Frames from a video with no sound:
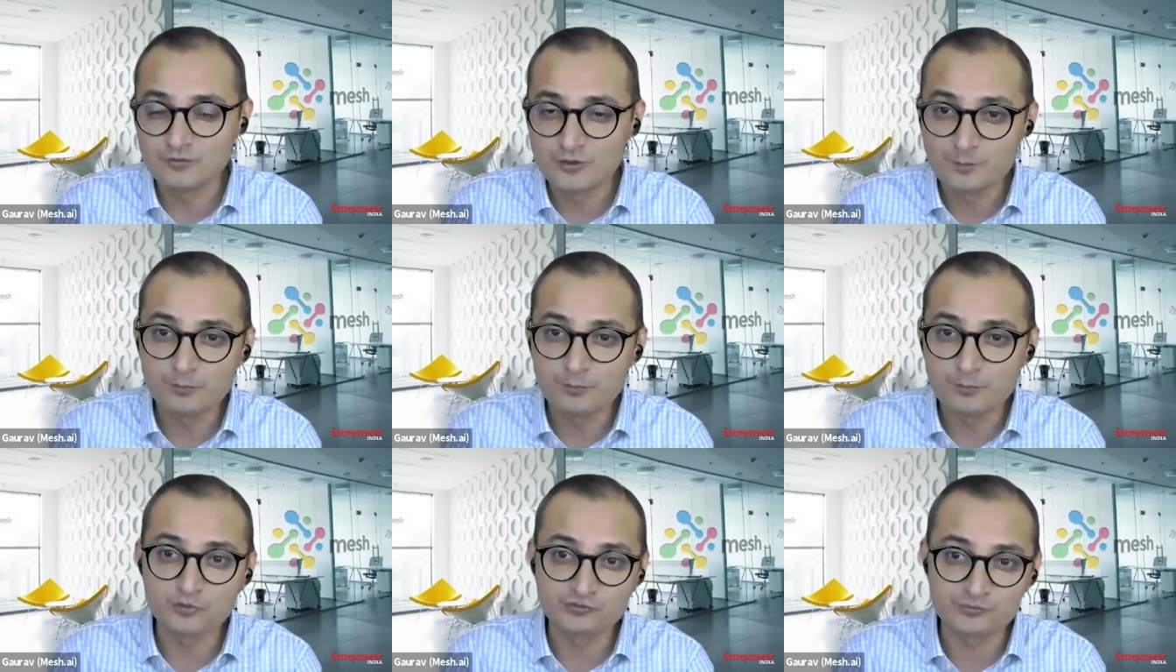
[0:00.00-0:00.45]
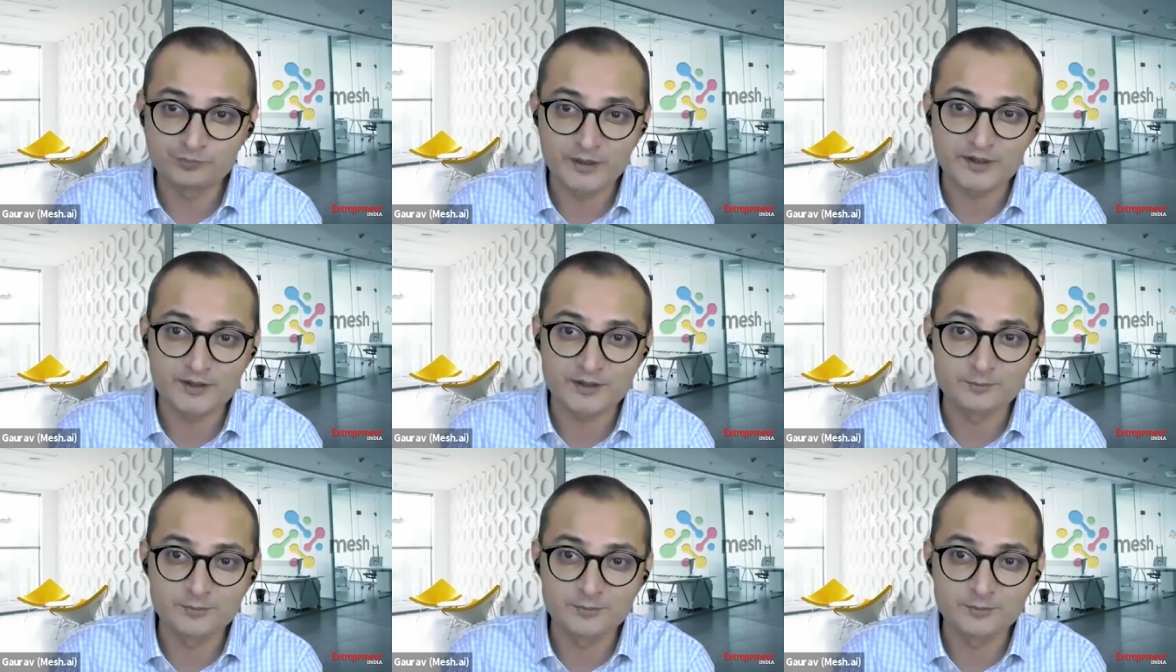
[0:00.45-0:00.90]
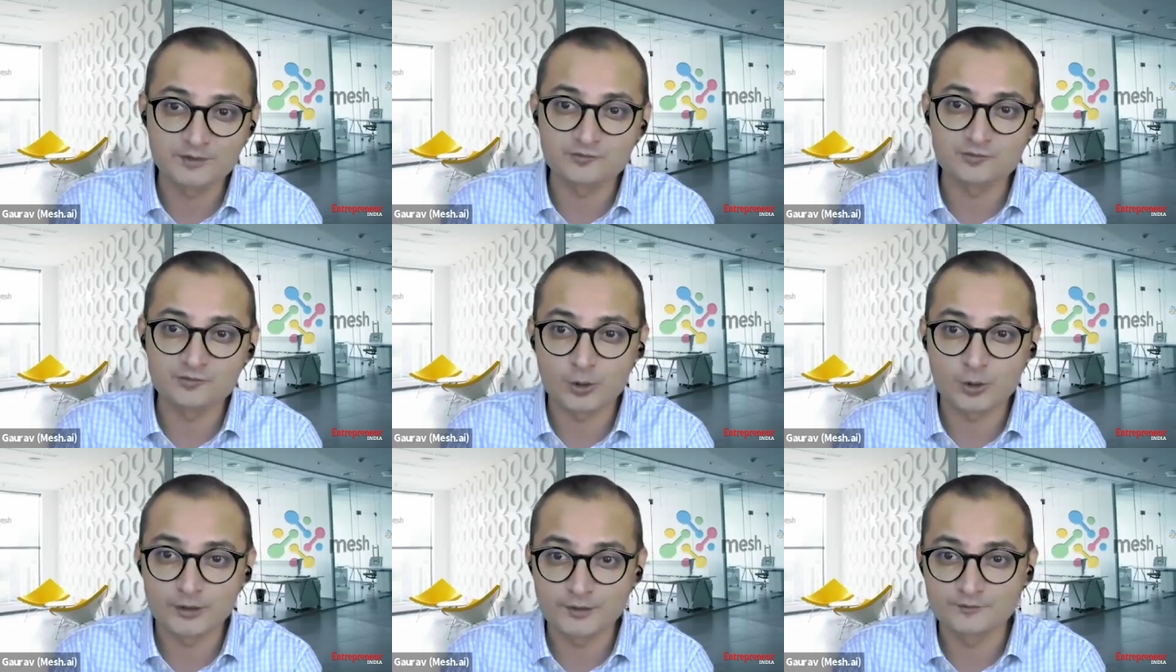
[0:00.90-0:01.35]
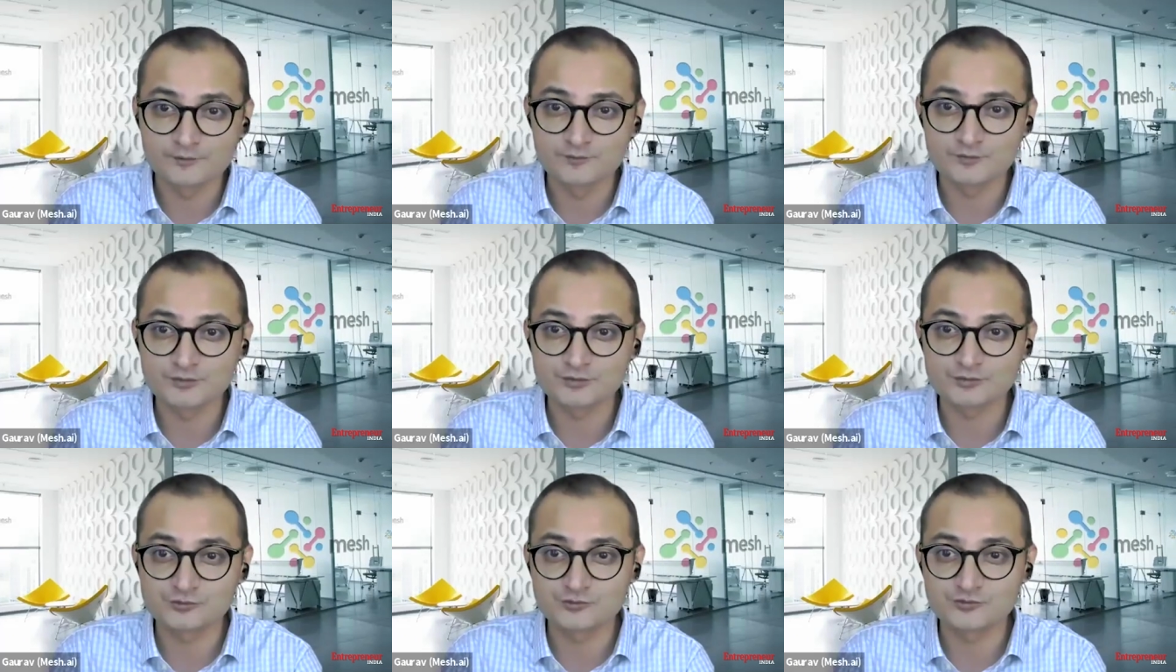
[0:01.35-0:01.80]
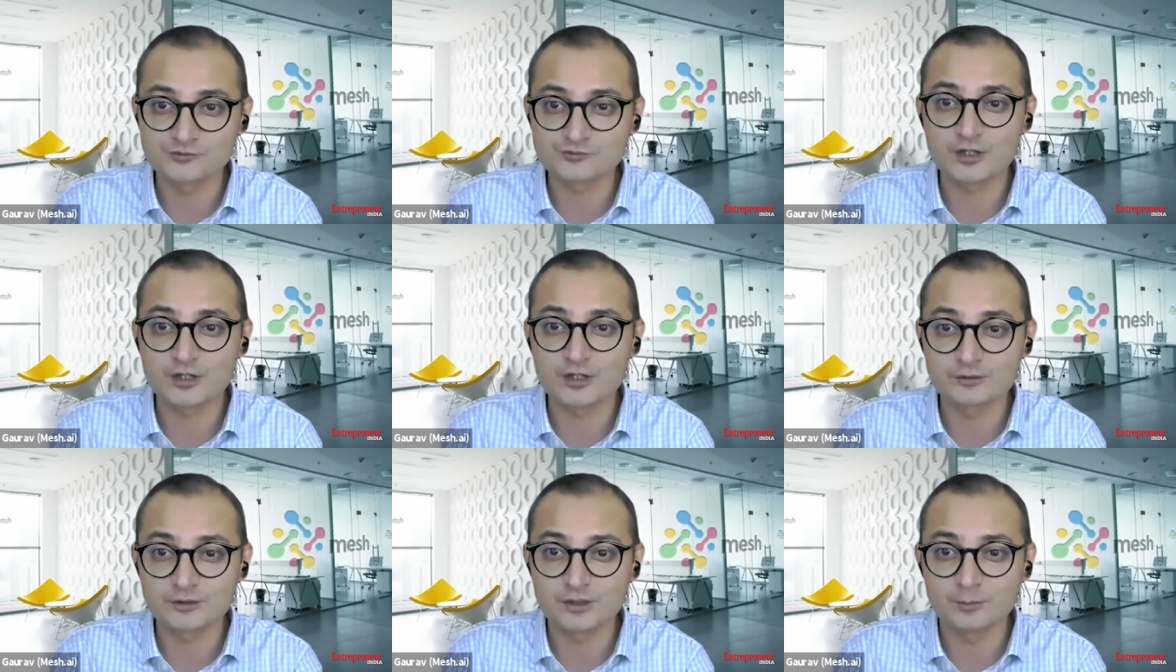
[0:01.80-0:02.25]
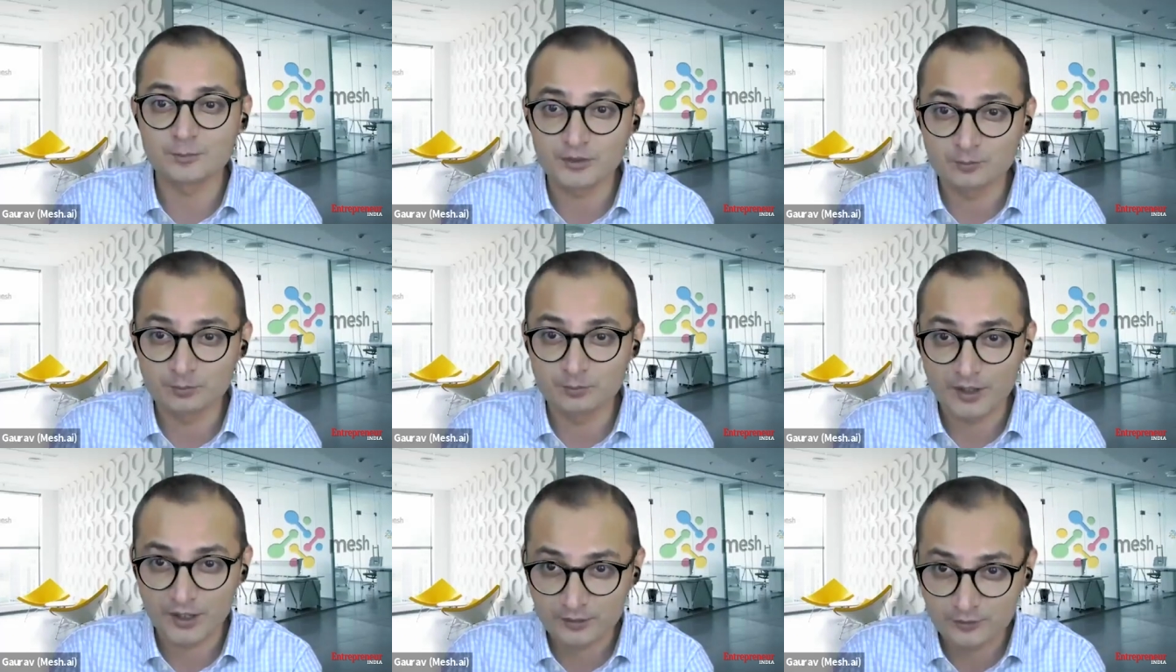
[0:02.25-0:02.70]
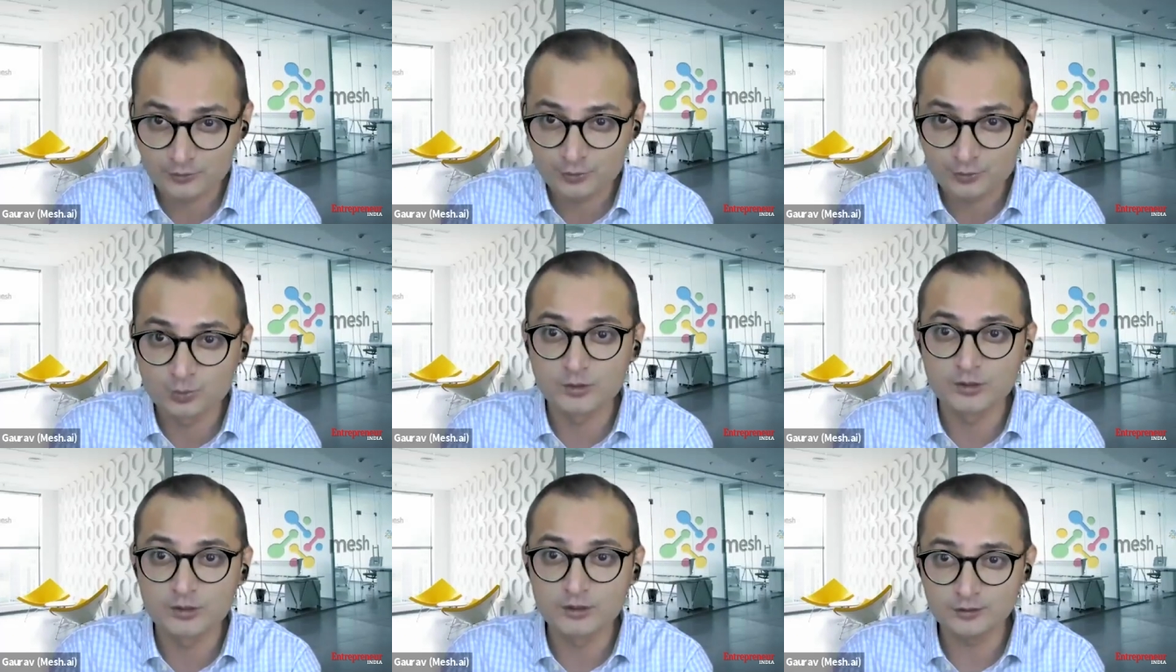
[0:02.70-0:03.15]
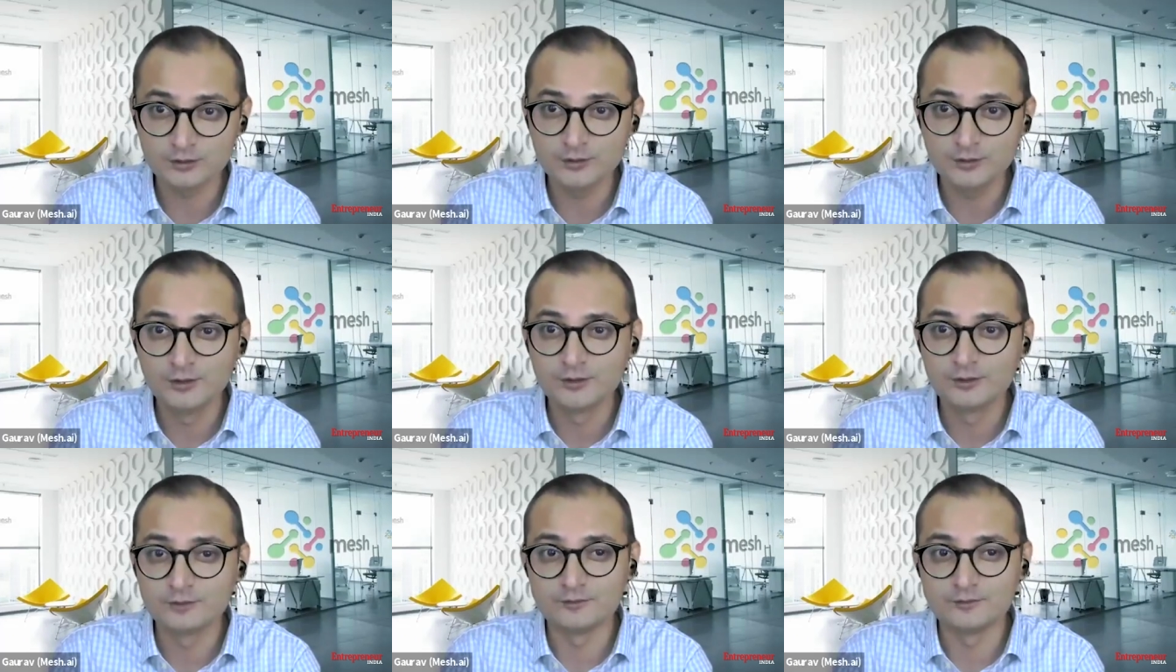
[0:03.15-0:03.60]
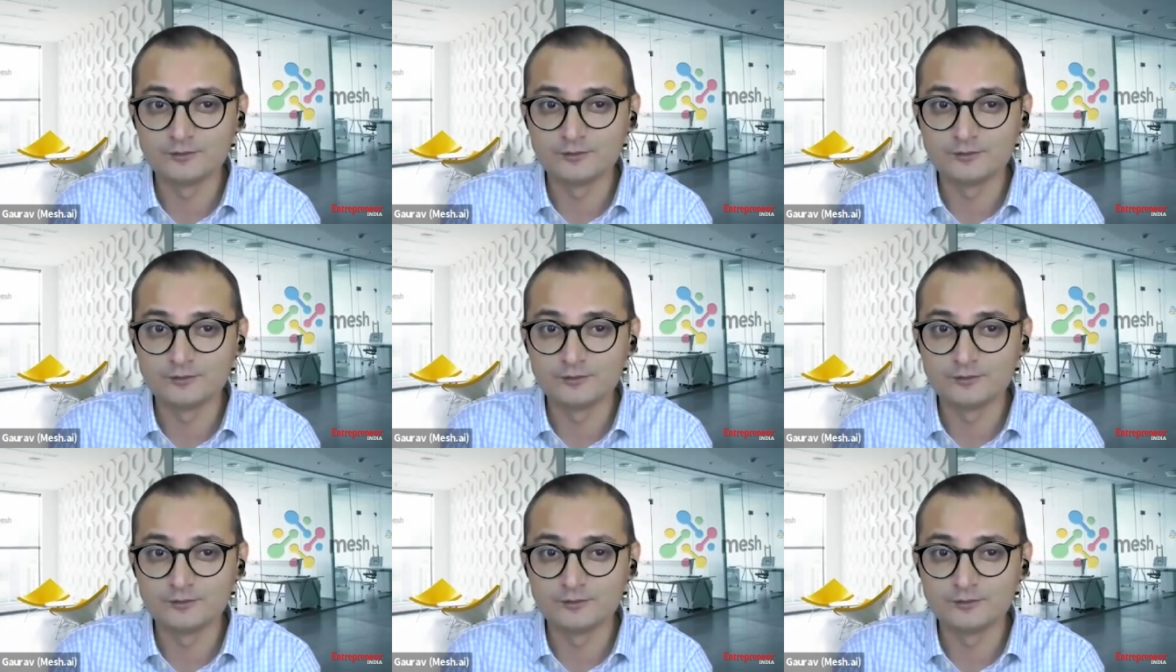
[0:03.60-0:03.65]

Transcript: even post pandemic as organizations start coming back to work